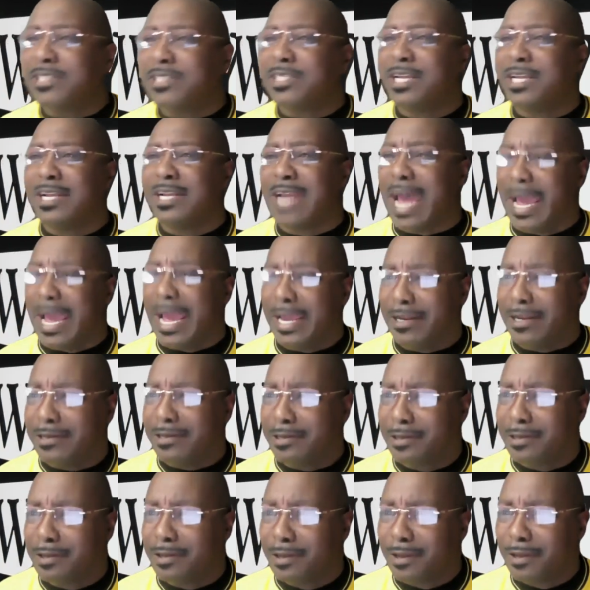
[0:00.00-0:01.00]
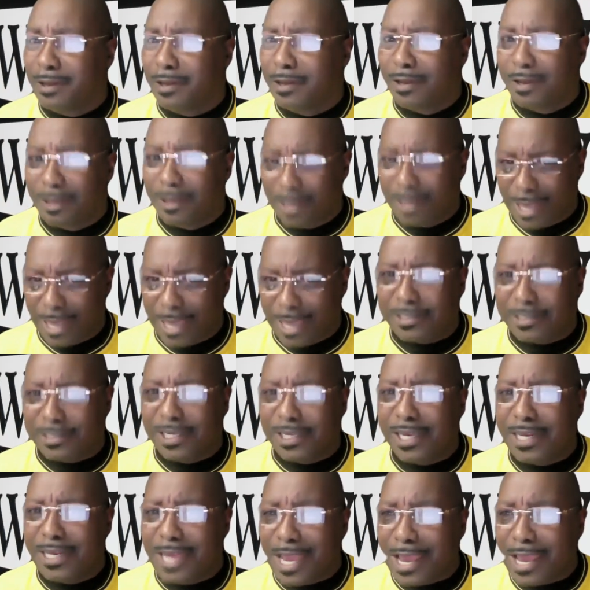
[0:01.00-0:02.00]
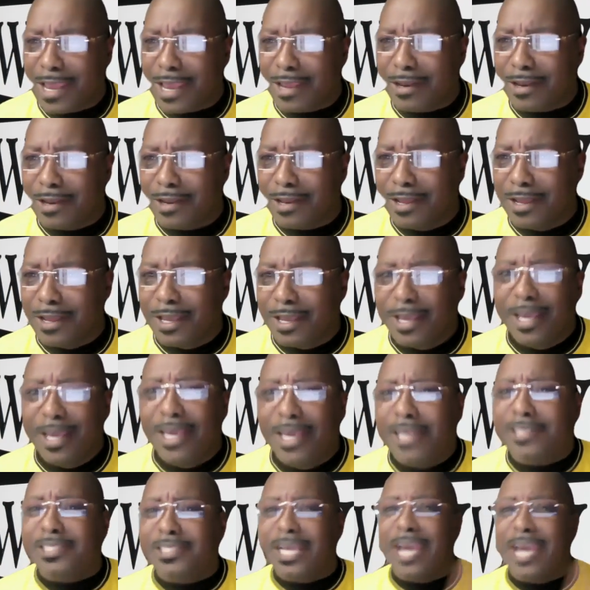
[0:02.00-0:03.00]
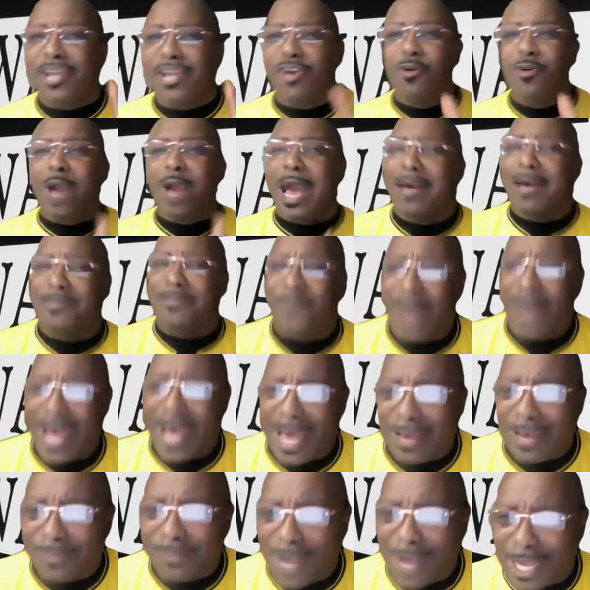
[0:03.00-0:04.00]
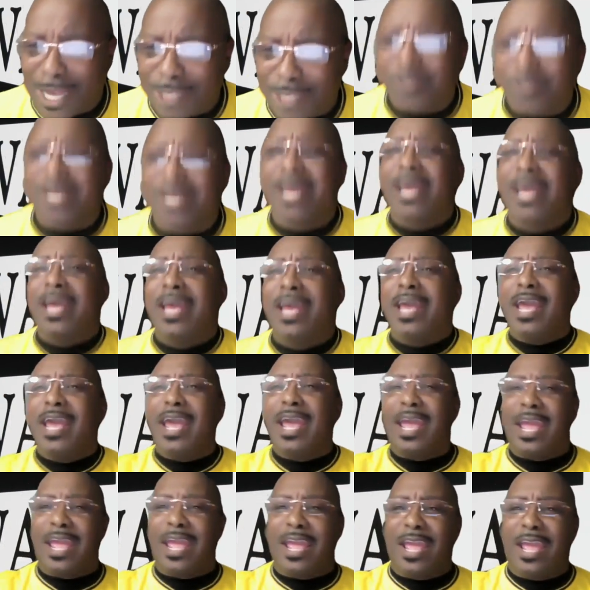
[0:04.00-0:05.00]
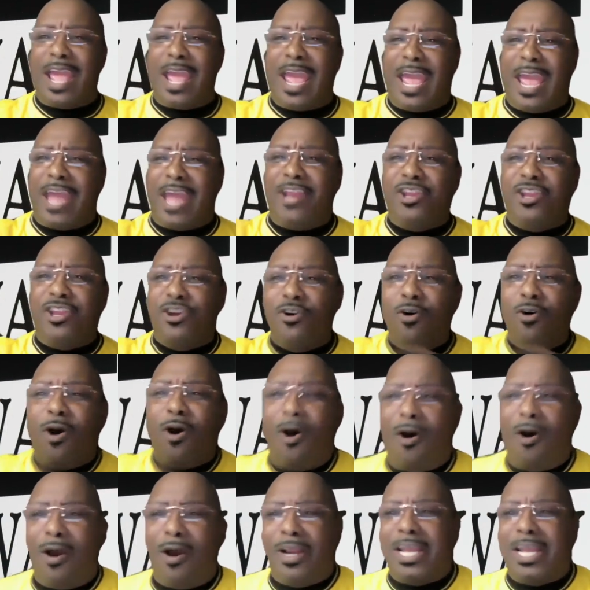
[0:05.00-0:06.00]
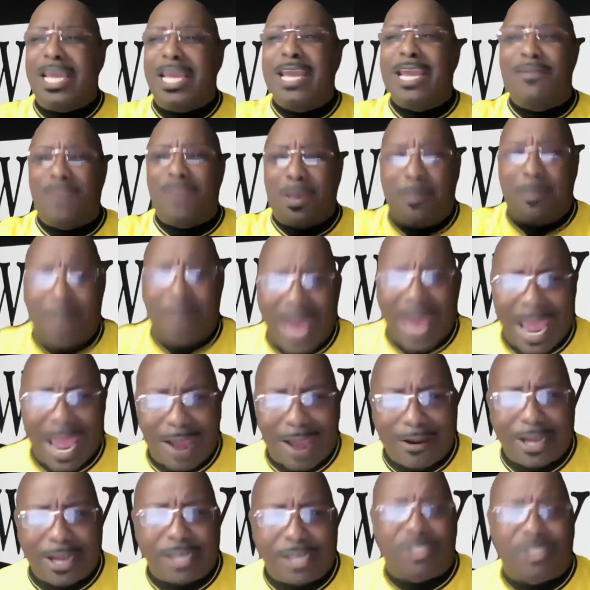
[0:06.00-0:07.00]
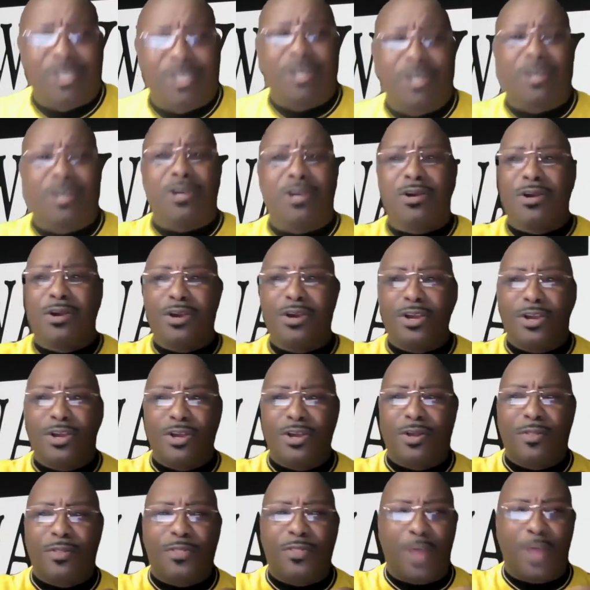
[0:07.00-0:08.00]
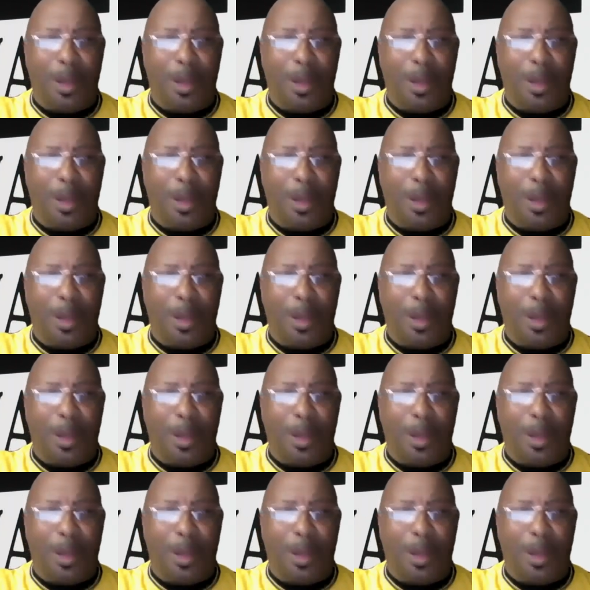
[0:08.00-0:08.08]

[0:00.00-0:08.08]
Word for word: tonight. Yes, he did. He said, you got five husbands and you aren't even married to the